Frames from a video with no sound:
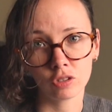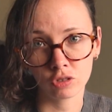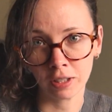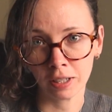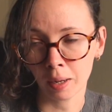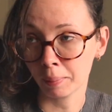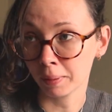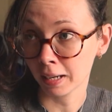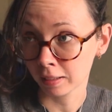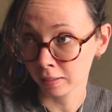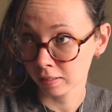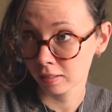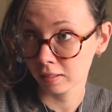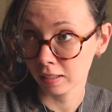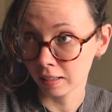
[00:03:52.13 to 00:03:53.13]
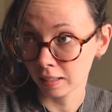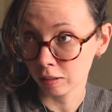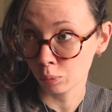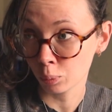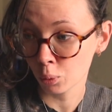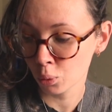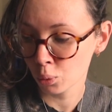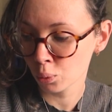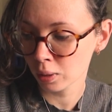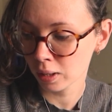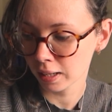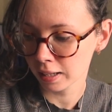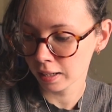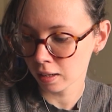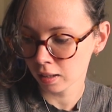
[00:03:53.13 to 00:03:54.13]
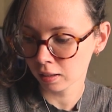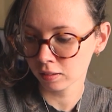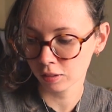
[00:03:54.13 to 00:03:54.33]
straight up against this wall here.